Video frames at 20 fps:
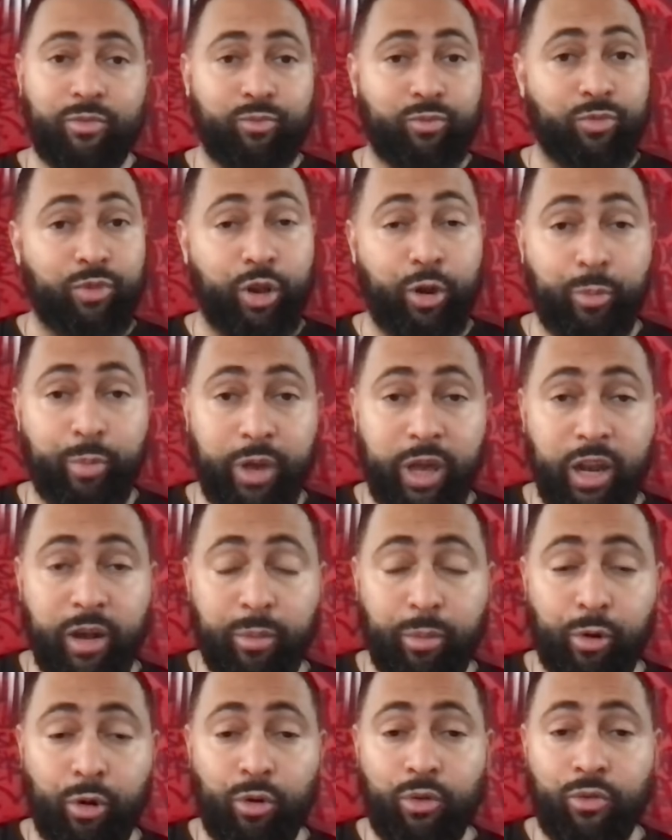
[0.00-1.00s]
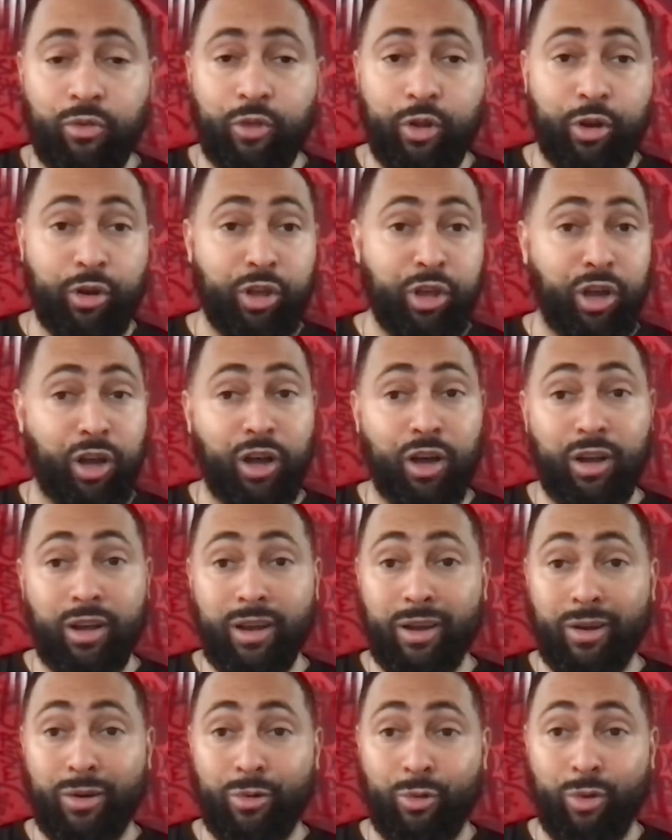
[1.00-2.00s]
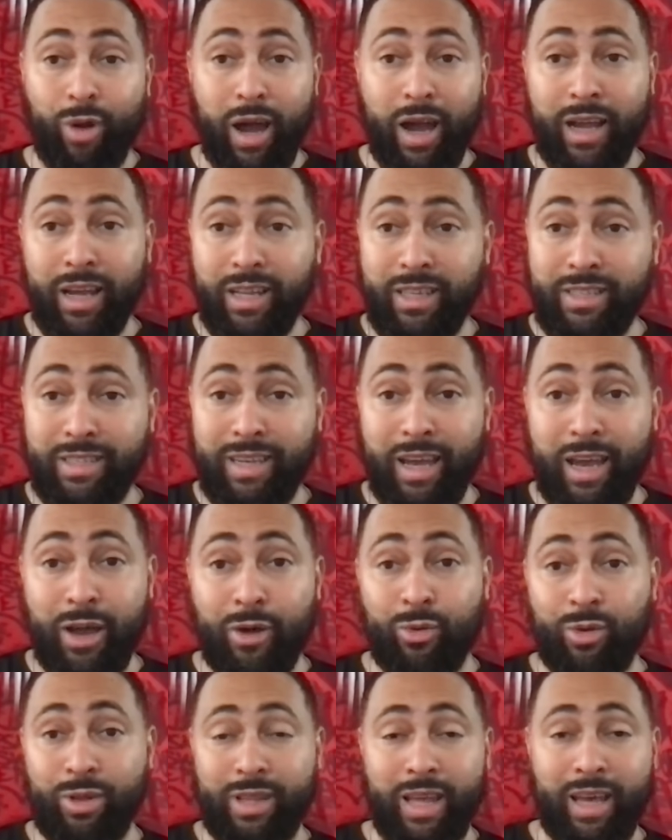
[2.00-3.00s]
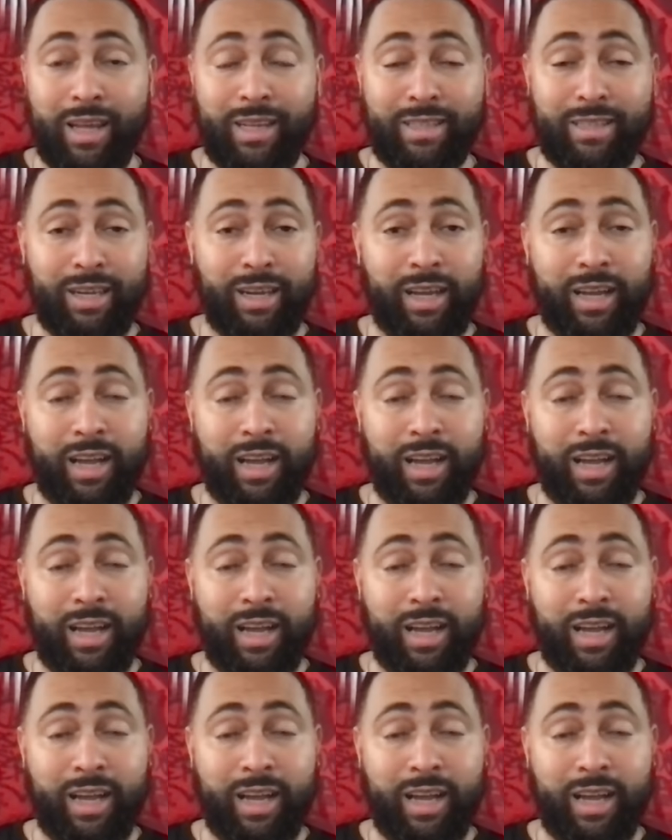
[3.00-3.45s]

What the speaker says: They're beatable. They're young. Rockets now with that